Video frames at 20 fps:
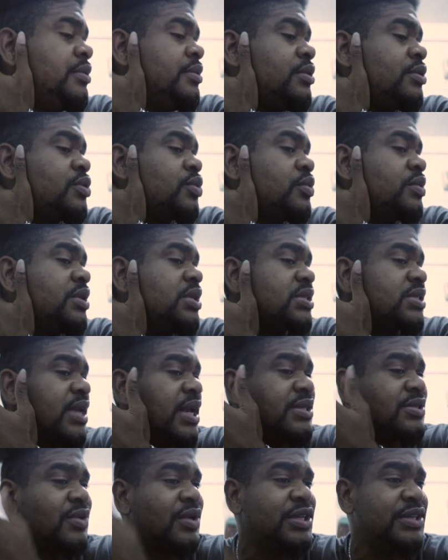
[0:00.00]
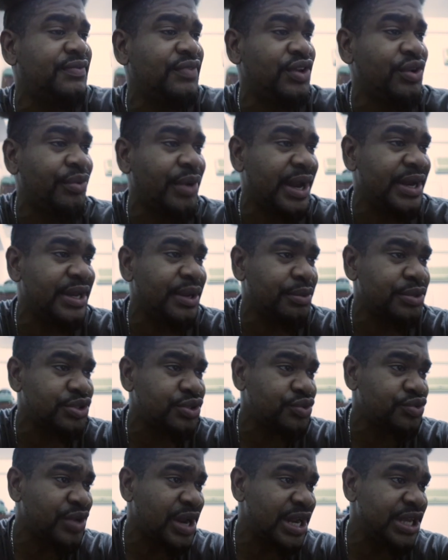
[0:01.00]
into this, I saw this video right there, which
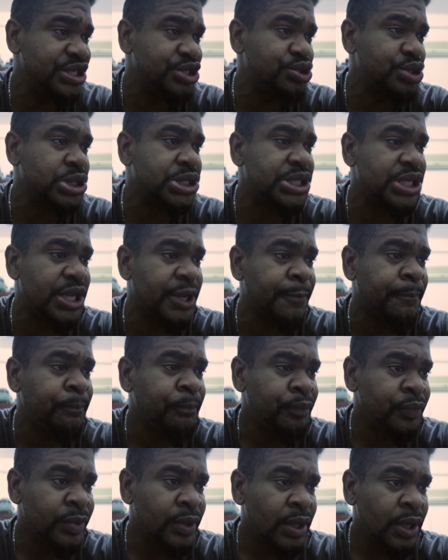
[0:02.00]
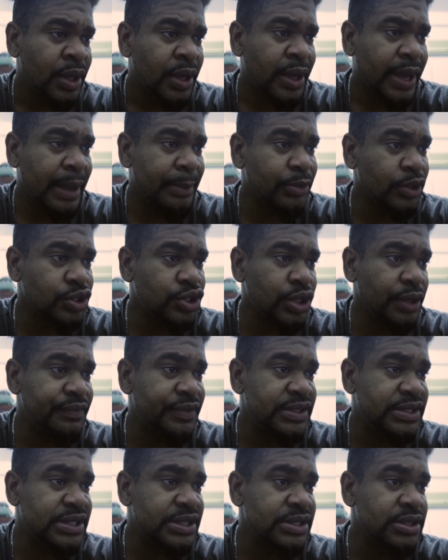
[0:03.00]
was rather interesting. I'm not sure if
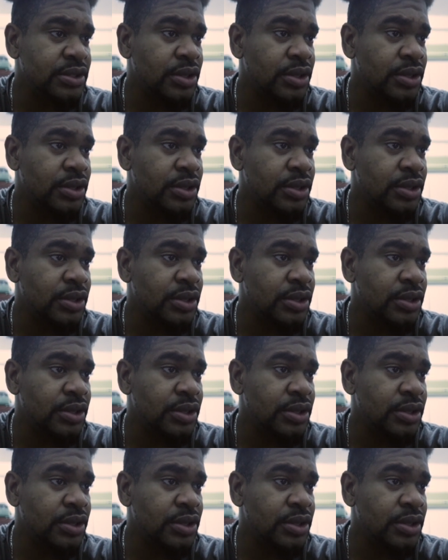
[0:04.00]
this is in